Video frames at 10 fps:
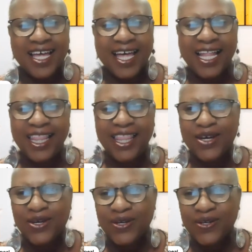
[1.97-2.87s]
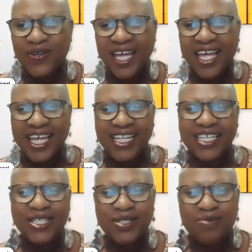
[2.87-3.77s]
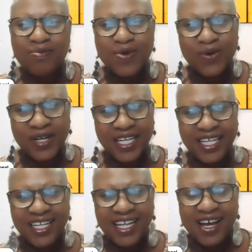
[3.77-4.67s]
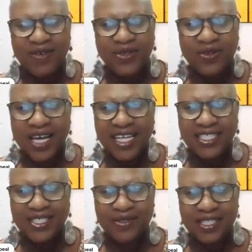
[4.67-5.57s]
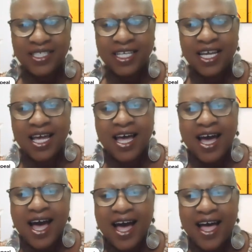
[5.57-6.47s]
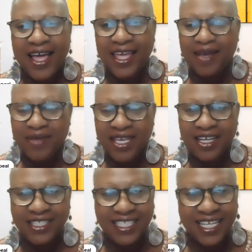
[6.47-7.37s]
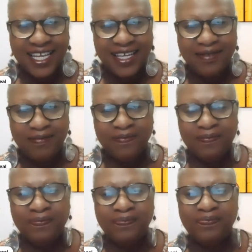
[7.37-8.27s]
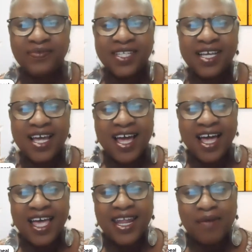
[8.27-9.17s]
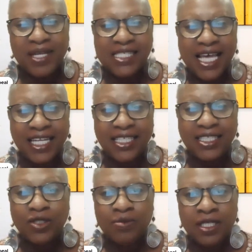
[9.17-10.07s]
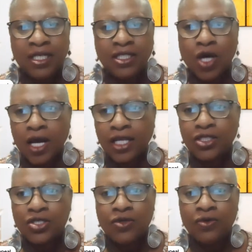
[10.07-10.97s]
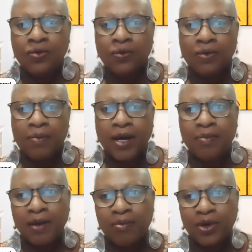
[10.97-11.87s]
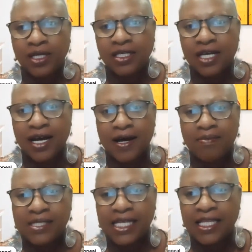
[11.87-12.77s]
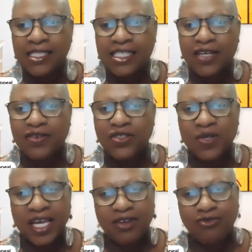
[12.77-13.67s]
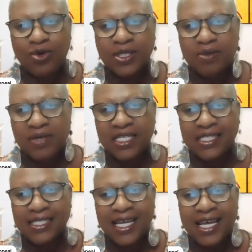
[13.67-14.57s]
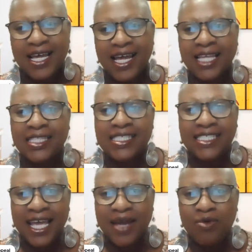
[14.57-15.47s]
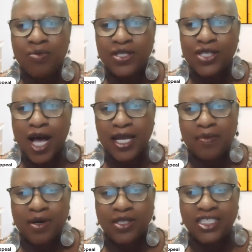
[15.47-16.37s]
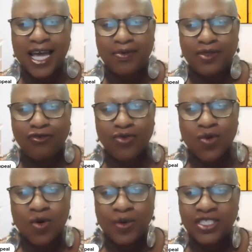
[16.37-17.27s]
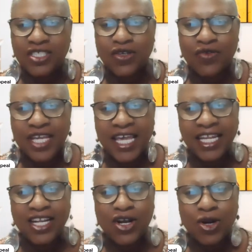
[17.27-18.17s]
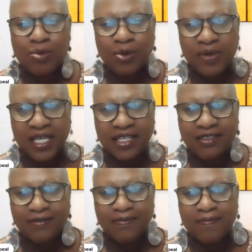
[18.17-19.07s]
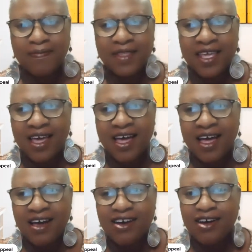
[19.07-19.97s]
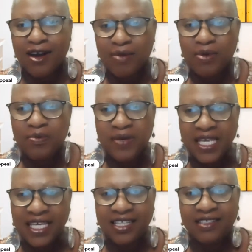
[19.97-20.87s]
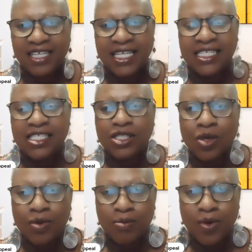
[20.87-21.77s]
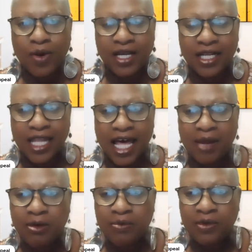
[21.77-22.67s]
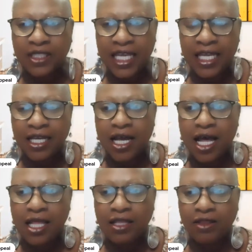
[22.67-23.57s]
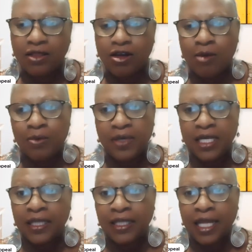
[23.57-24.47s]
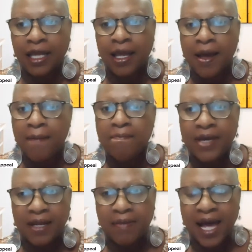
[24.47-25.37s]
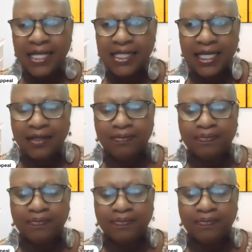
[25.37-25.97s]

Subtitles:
Hello and good morning. How are you guys doing? I am here today and I'm excited to be talking to you about my book, Selling Secrets You Can't Afford to Miss. And today we'll be talking about chapter 4, which is creating curb appeal. Curb appeal, it is so important. A lot of people take curb appeal and they minimize it.